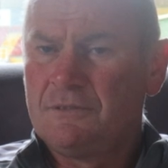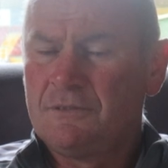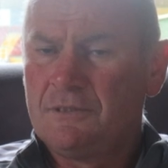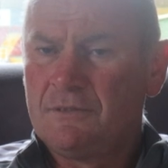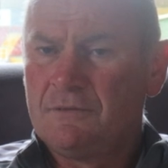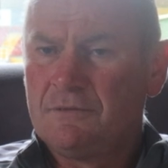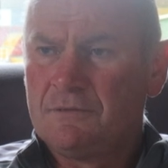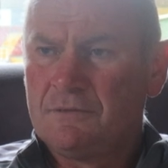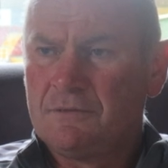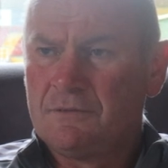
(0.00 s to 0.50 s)

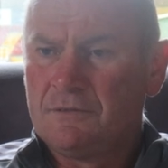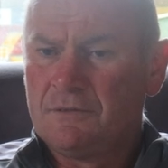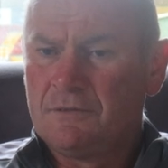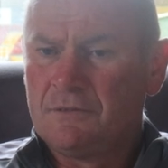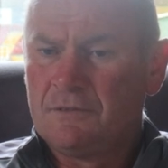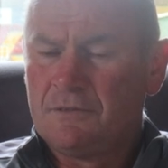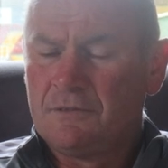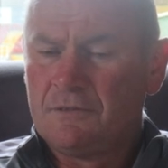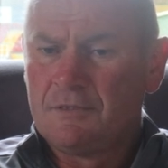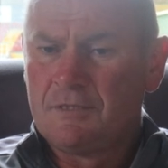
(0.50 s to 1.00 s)
Someone will
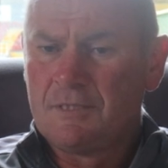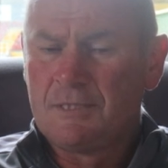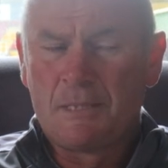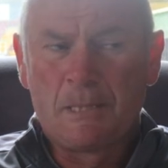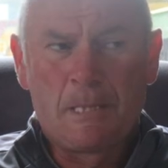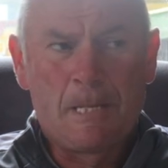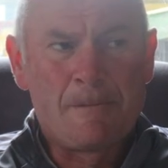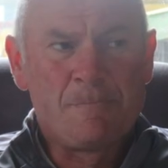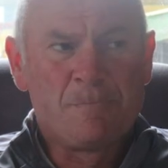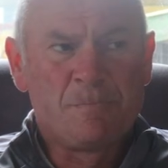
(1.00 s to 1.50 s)
immediately
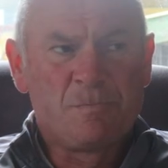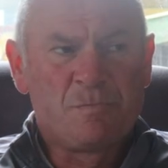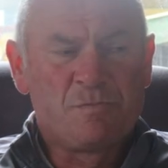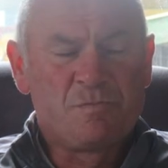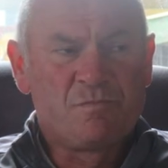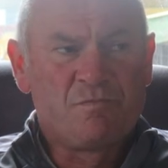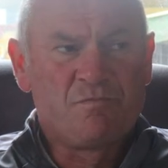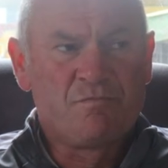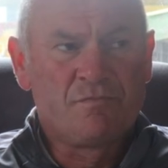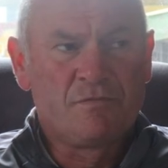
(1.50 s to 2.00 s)
find a
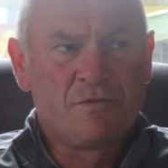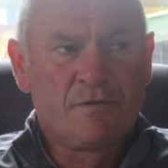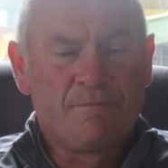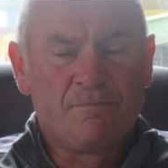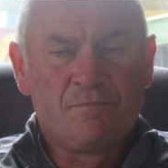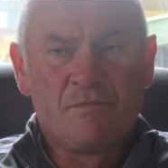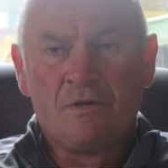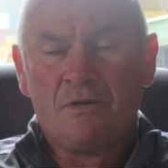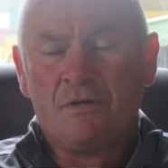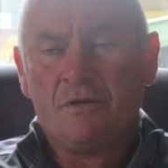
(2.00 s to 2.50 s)
game where we
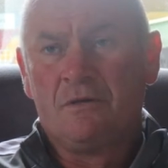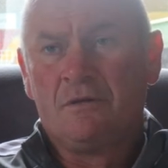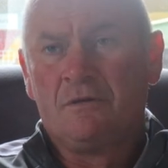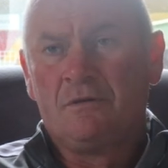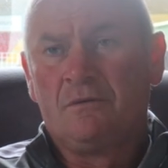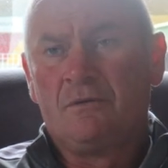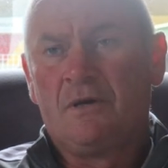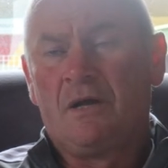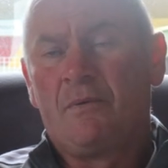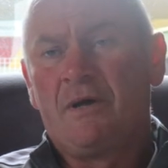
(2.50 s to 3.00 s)
did, but
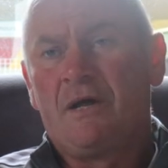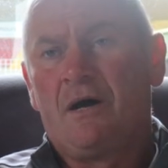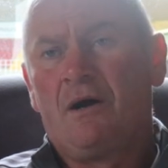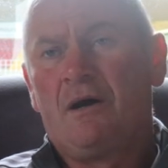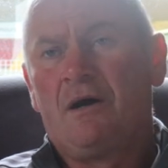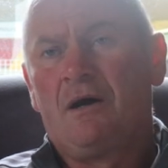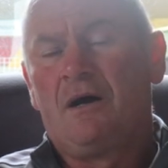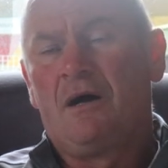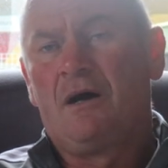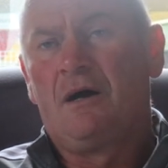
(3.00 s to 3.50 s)
I
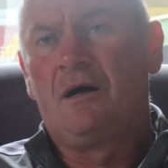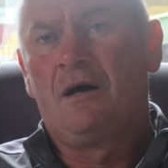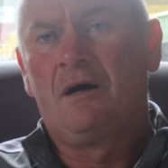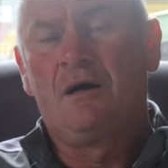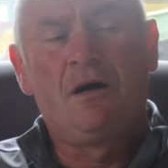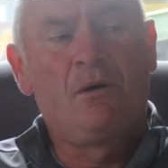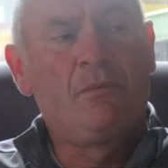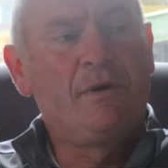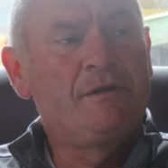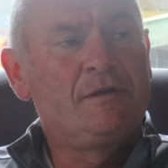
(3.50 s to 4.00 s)
can't remember
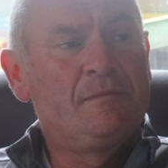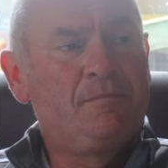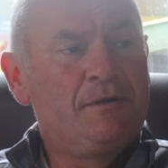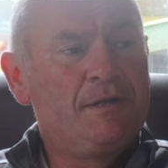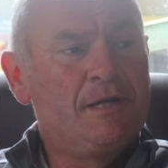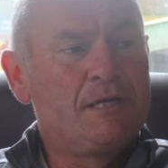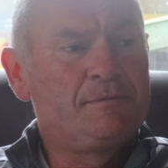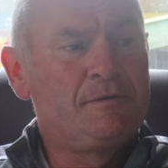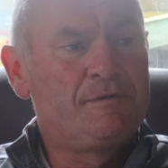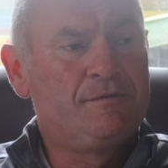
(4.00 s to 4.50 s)
why. I went to
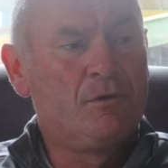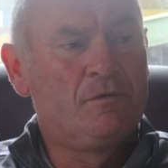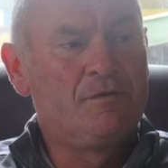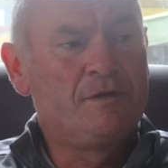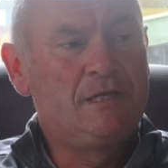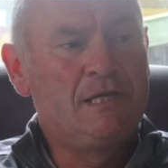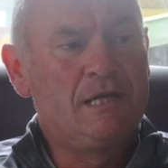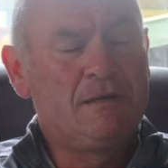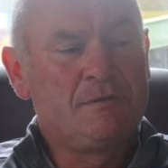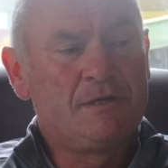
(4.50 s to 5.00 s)
players before
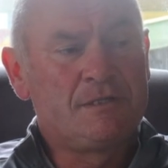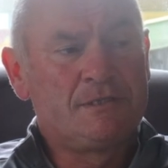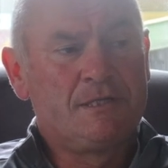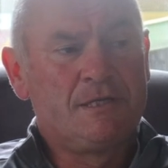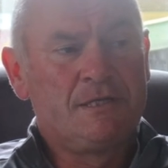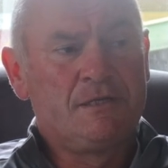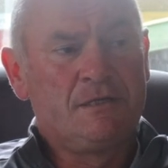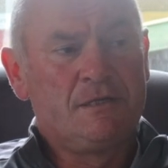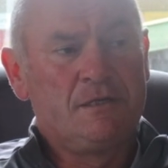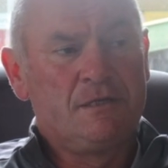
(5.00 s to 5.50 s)
the game and I
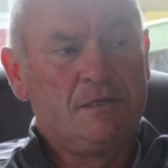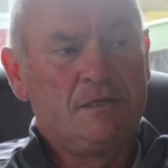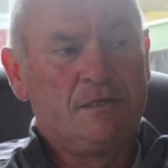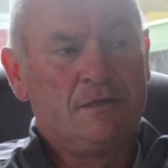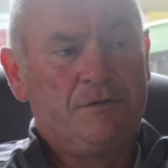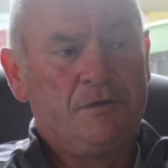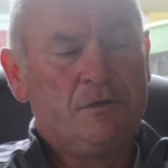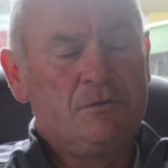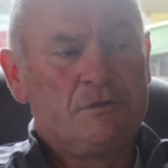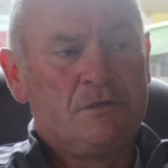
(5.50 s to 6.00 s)
said,
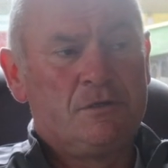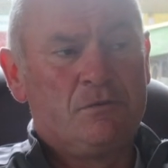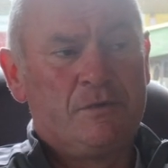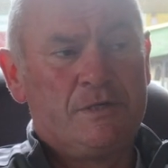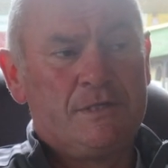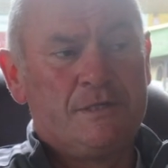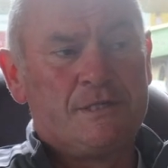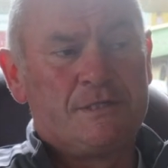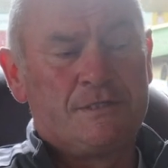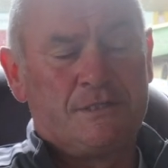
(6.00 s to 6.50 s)
if you don't
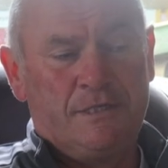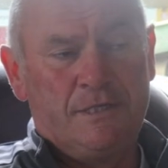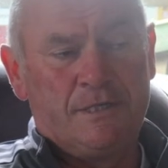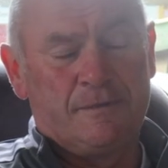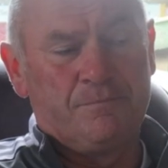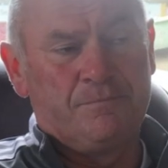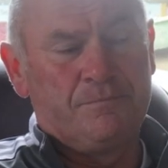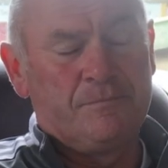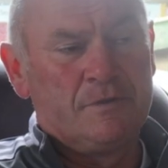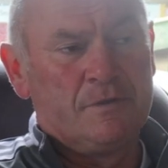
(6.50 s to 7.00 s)
win this
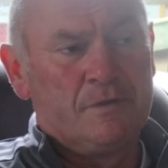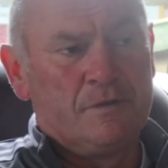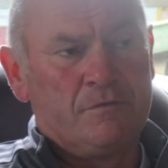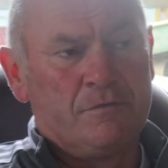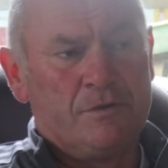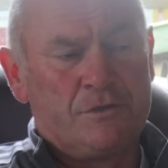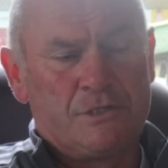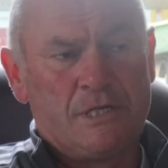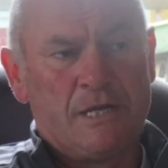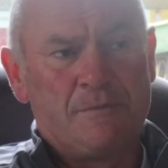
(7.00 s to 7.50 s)
game,
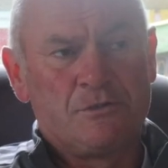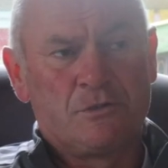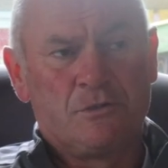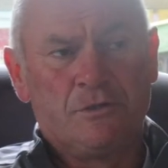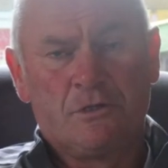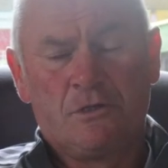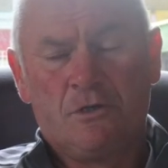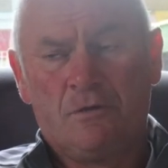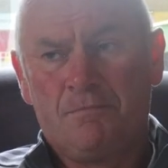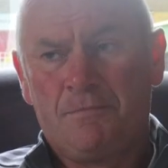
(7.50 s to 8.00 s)
the chairman's
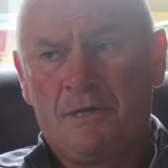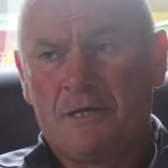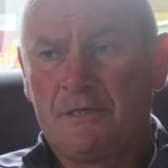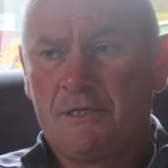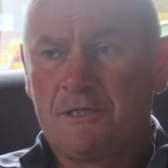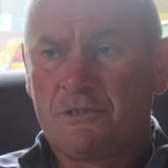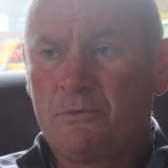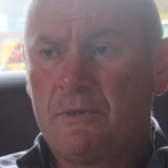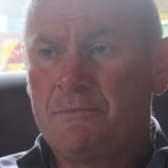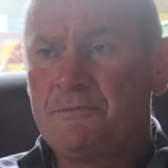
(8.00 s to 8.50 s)
going to come back
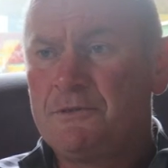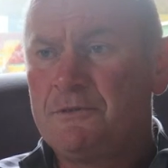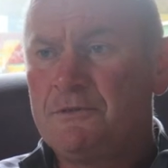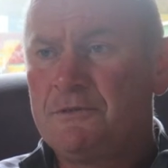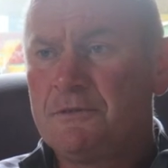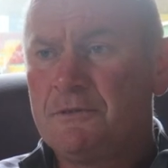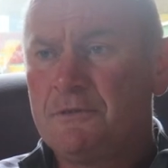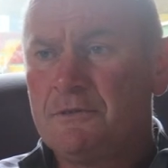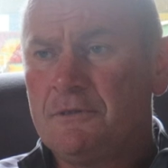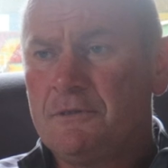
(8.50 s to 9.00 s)
in a
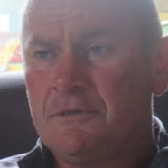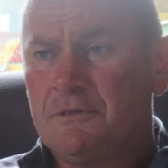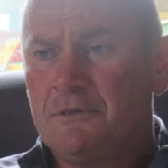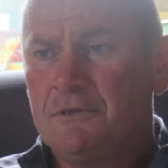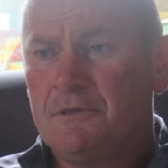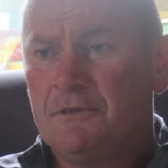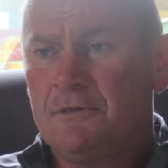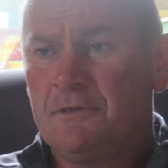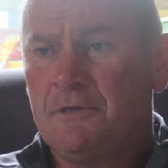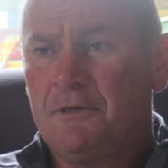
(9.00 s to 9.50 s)
swimsuit.
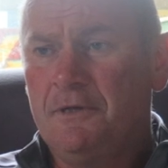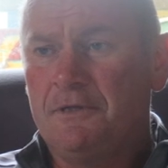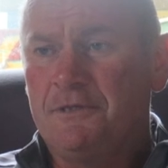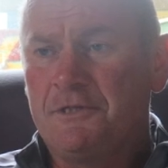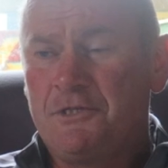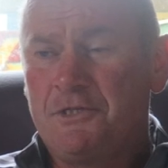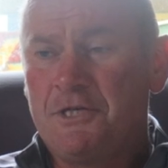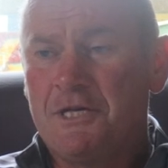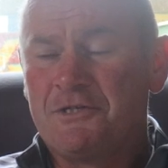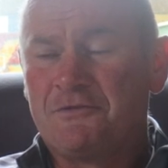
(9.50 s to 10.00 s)
And
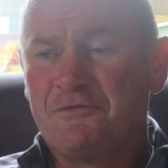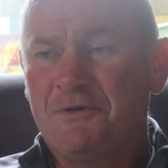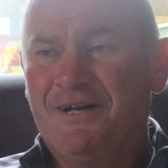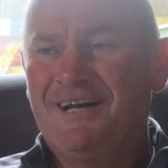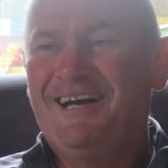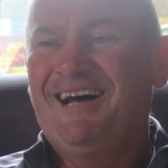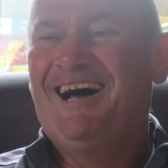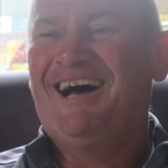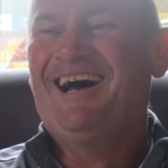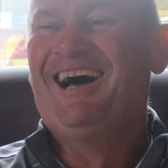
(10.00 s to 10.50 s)
the
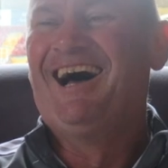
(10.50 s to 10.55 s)
chairman